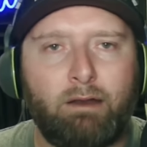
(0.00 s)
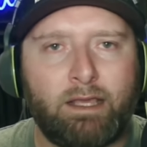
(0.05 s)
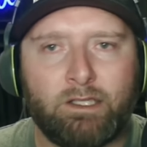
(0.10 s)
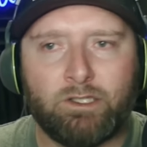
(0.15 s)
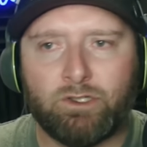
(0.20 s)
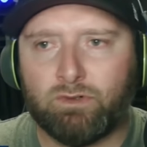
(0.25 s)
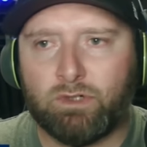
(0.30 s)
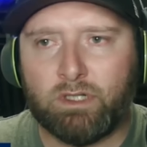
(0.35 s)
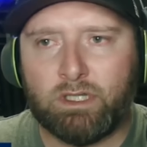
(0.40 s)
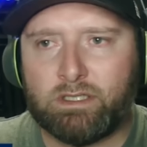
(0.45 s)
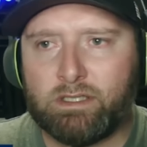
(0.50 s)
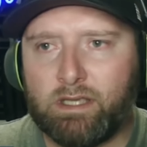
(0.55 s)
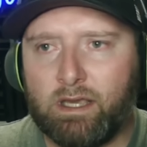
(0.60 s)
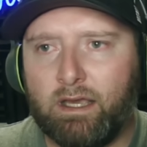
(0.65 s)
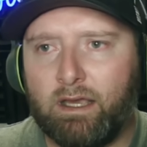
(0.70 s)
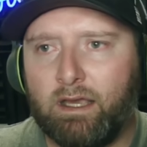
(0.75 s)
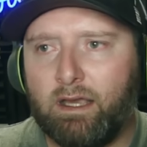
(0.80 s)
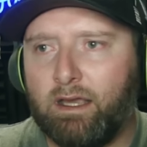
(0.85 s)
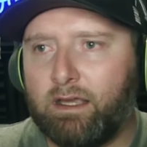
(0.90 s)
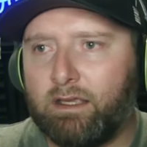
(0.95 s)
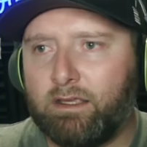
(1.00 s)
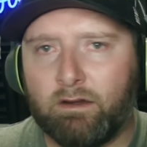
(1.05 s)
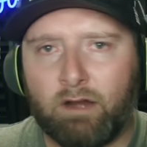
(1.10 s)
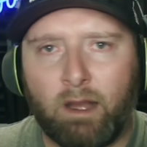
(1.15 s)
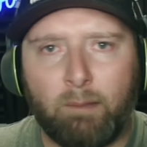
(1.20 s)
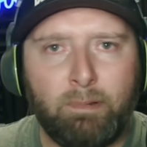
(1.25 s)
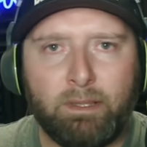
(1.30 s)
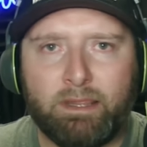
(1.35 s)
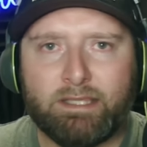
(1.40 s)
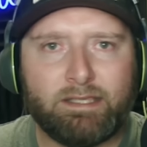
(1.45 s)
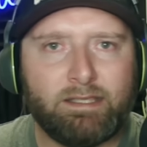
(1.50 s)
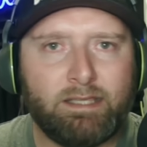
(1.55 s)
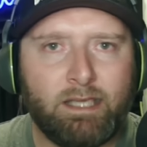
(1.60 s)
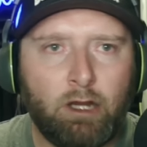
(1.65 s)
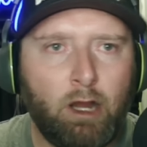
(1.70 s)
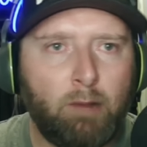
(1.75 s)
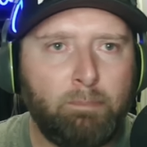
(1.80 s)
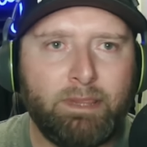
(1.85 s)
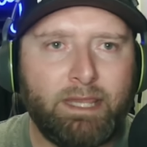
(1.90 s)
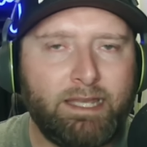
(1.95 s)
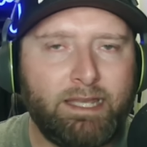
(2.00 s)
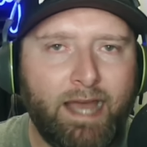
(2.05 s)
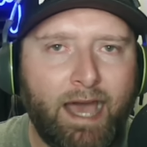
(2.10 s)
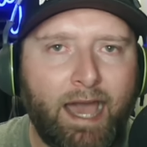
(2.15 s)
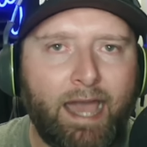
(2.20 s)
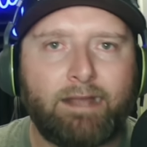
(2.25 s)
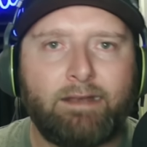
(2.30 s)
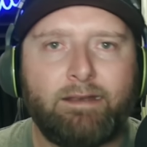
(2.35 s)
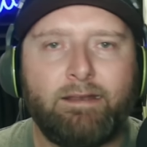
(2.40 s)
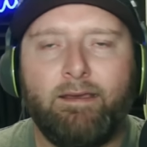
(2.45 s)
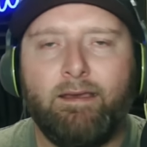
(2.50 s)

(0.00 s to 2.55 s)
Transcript: injuries, you're up in the you're up in the night.